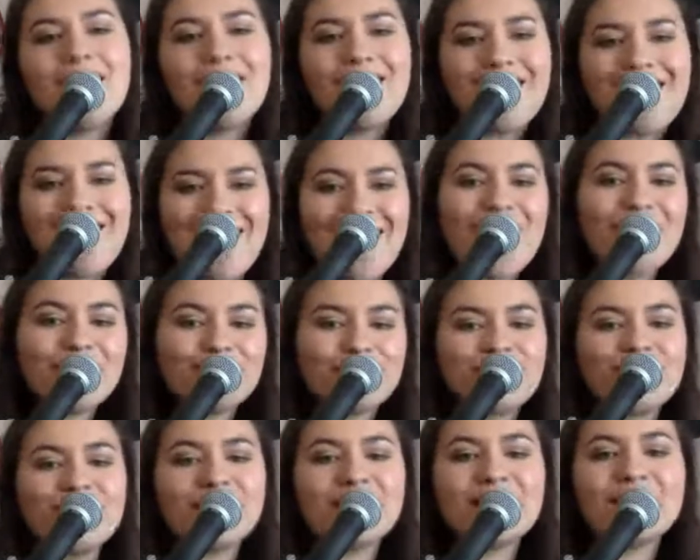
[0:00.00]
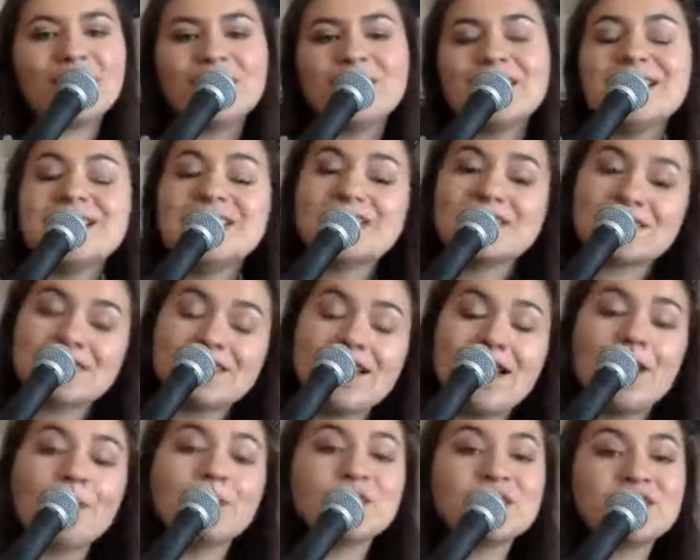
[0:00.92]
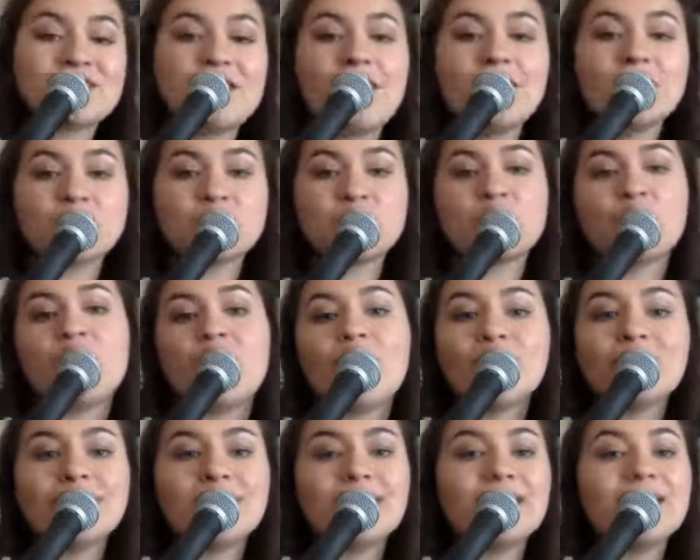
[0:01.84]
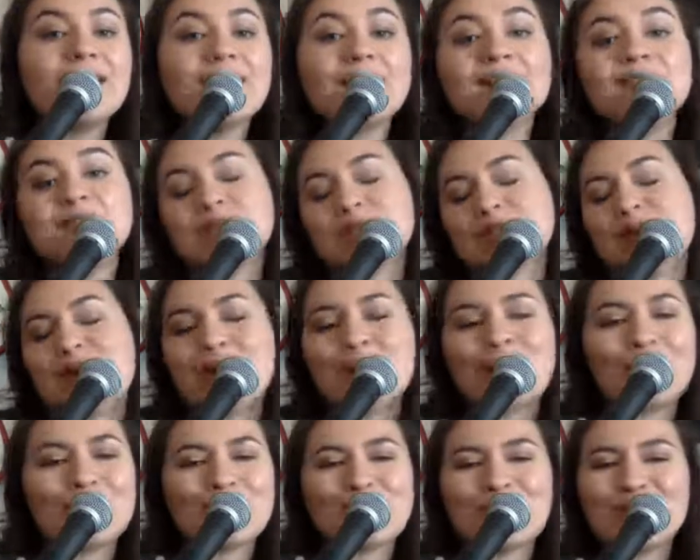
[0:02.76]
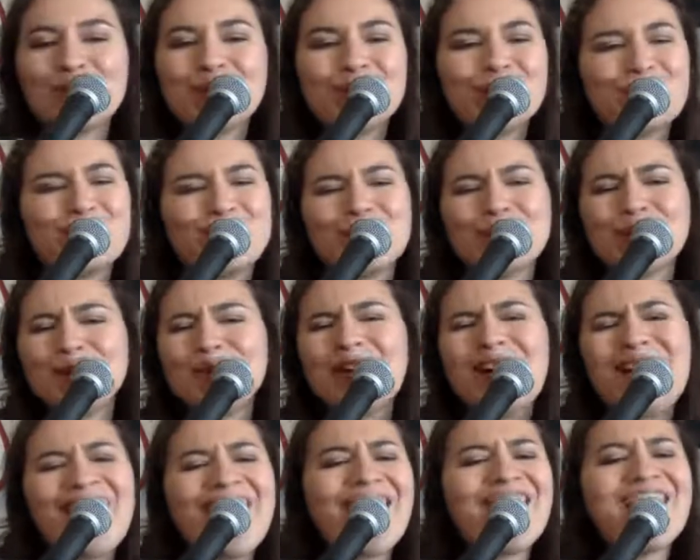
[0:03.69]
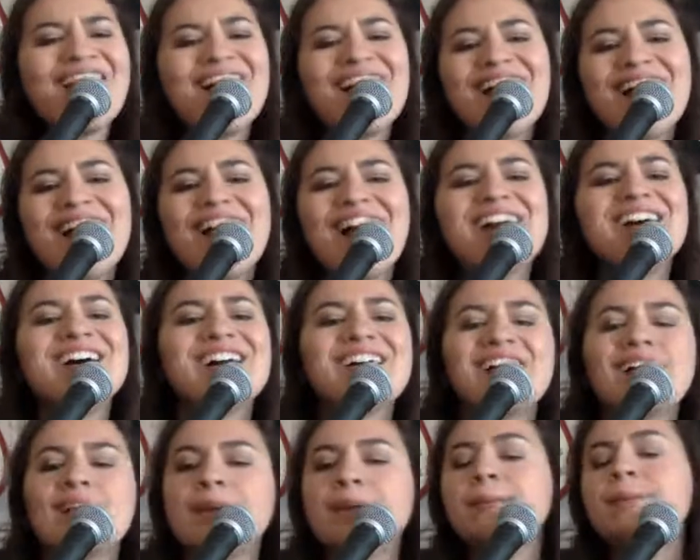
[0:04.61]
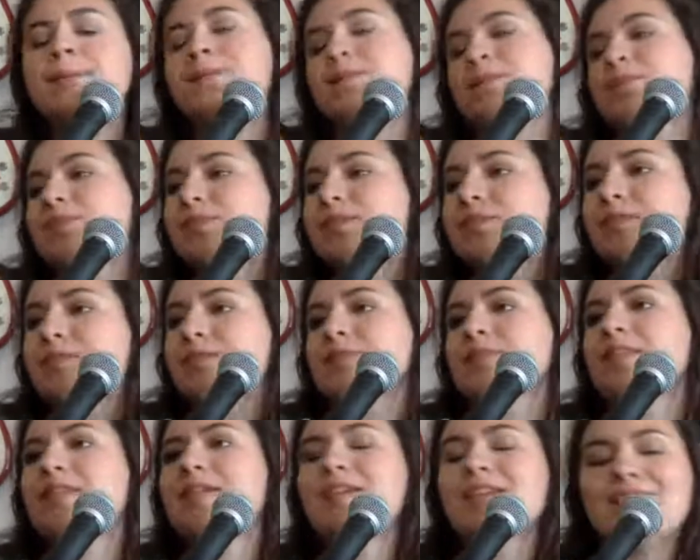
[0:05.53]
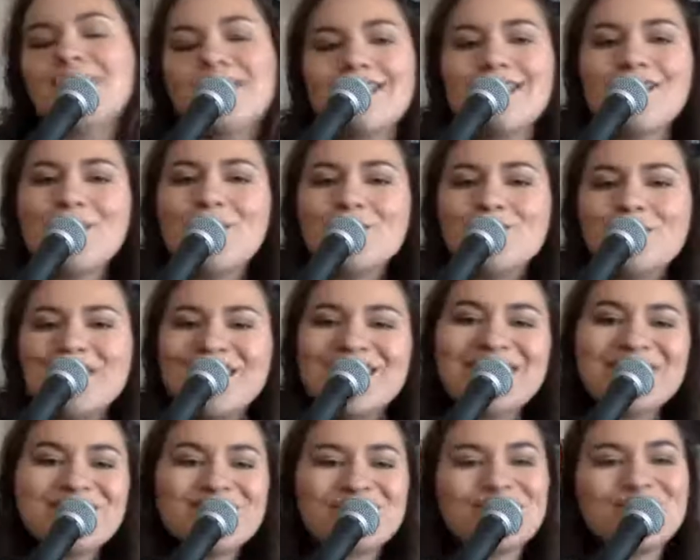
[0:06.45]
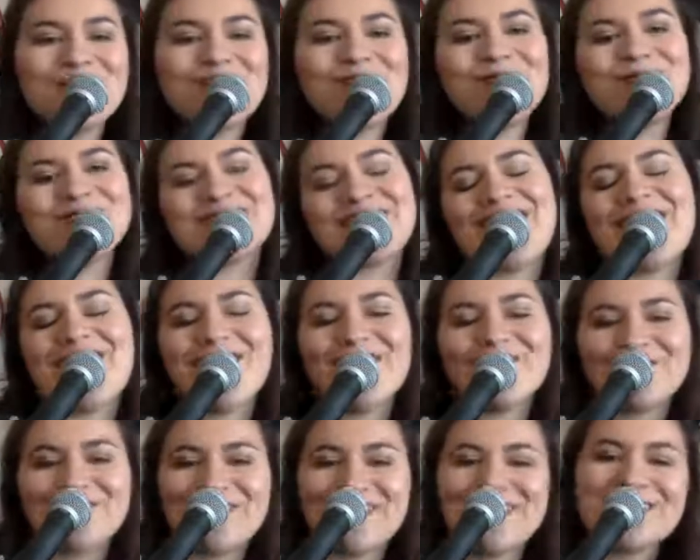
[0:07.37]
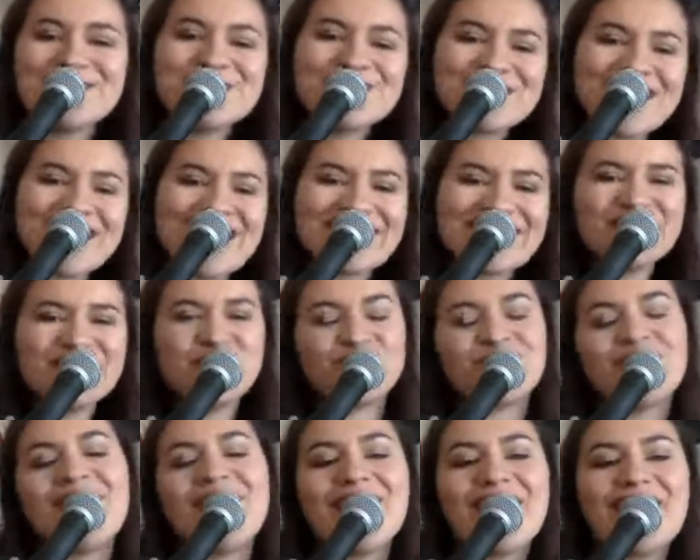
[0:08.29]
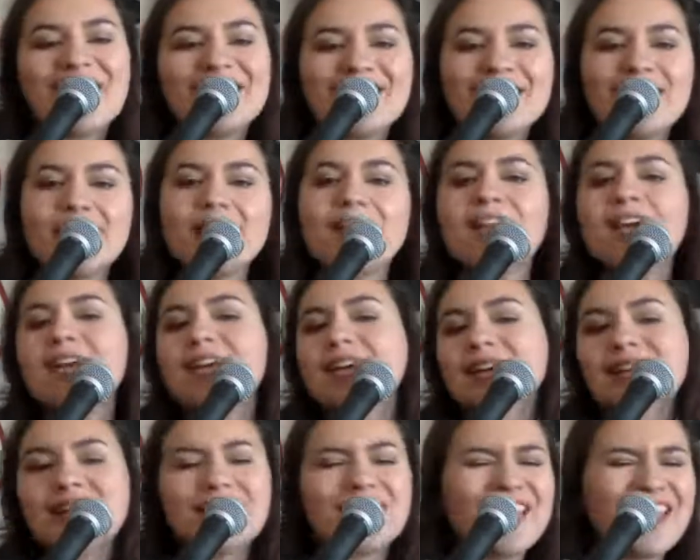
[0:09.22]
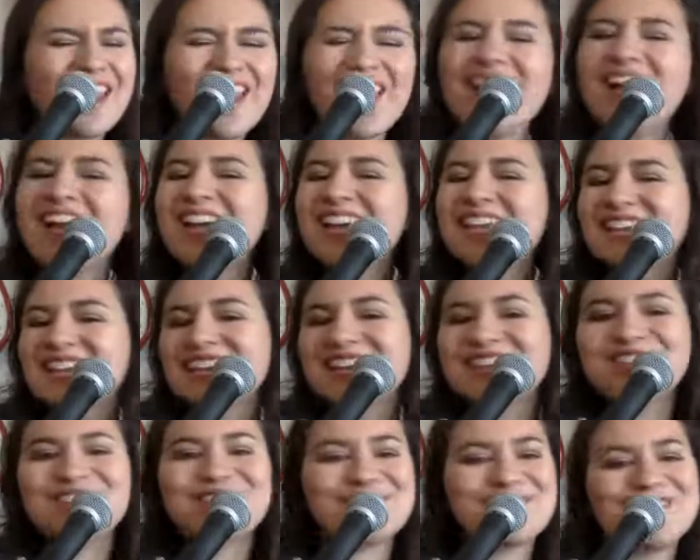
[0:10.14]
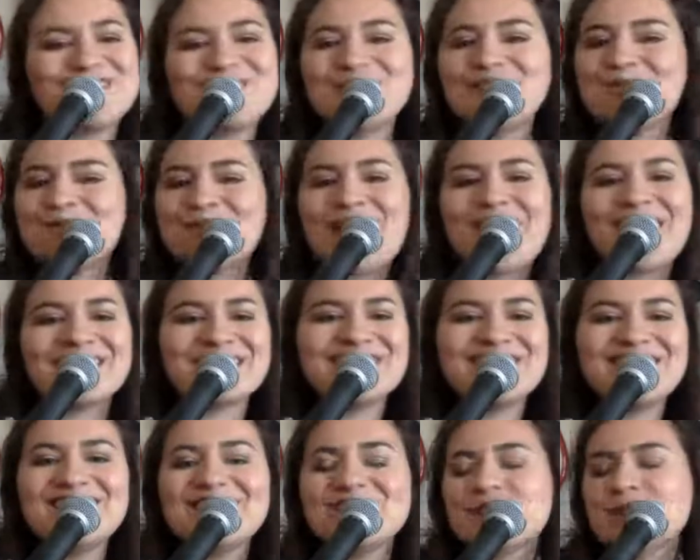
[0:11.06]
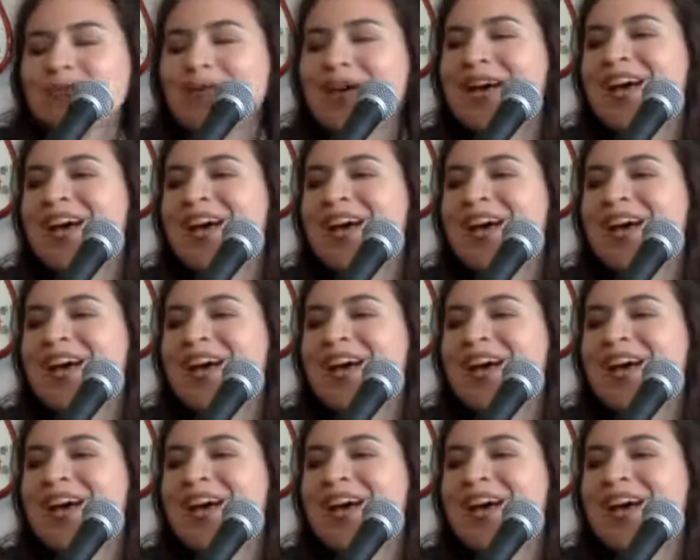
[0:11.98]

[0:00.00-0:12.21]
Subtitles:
I feel as summer starts falling, so do I. With you, time feels like it's flying, like it's just passing us by.